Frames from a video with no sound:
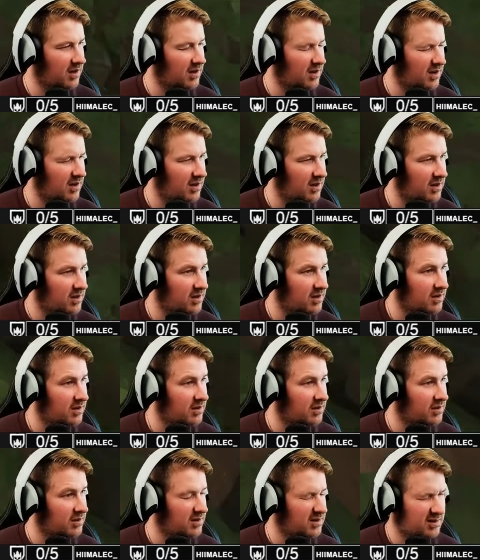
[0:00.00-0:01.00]

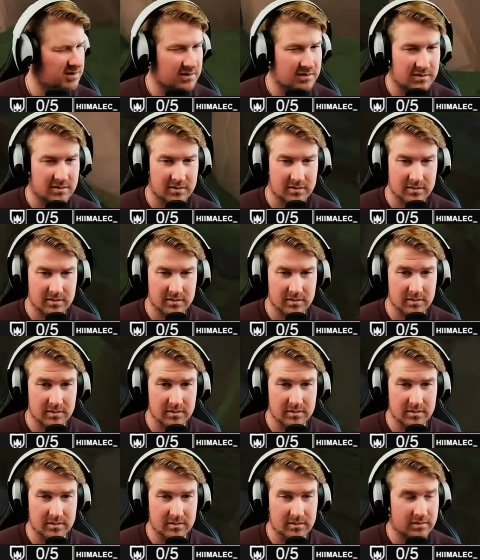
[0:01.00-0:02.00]

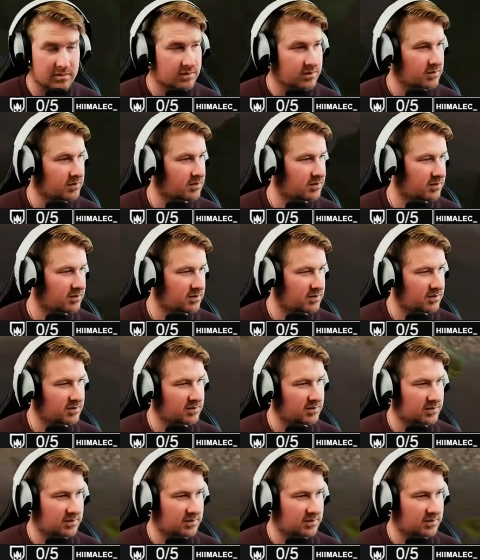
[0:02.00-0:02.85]
No one is speaking in this clip.